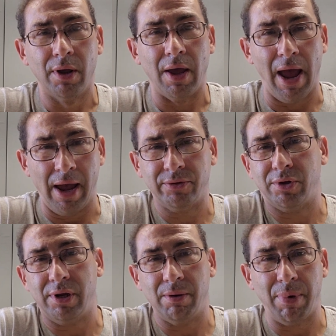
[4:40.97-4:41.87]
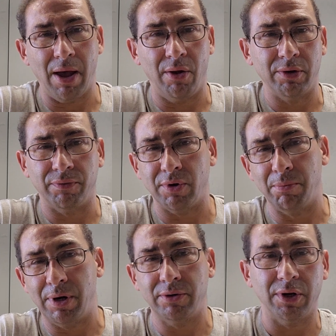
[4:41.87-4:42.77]
asking about if
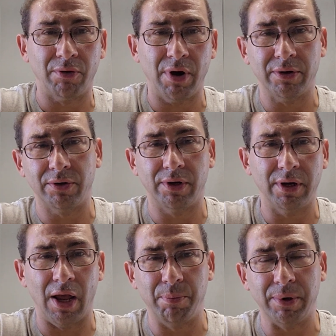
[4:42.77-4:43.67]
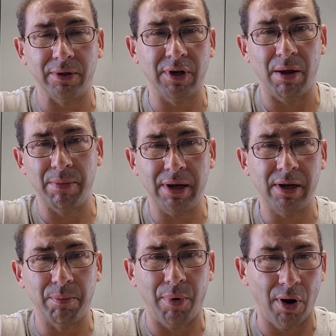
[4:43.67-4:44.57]
somebody's interested in helping us out making
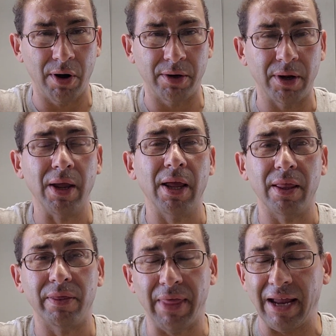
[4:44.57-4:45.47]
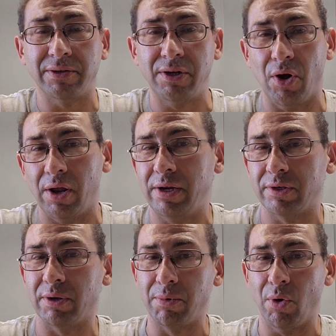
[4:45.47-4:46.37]
a part, that's the audience
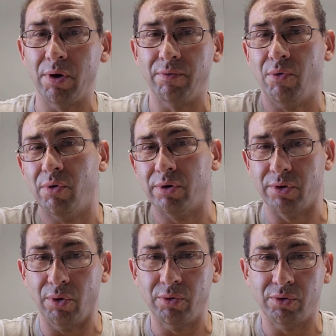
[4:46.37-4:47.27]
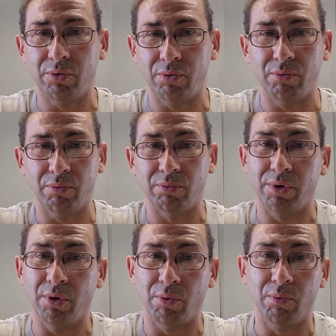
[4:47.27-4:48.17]
I'm going for. Those who
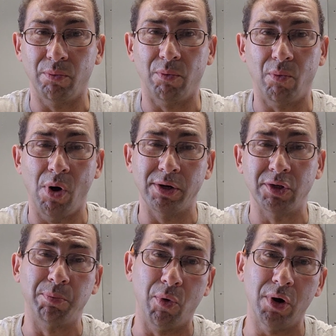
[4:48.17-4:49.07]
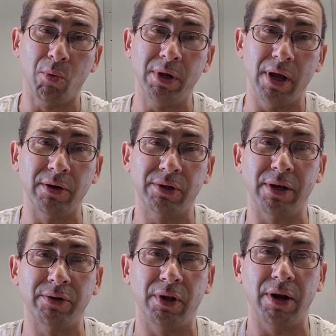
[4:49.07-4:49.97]
want to support what Youngstown
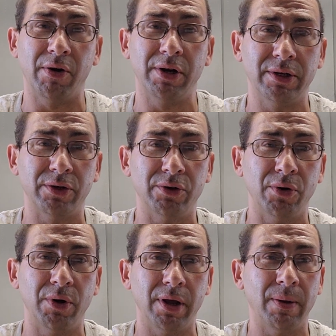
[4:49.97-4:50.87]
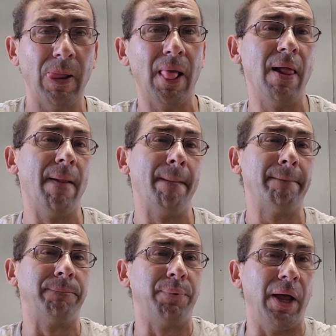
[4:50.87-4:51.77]
Steel Heritage is doing,
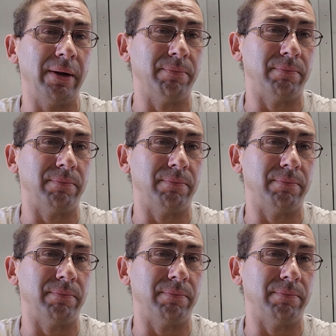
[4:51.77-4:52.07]
but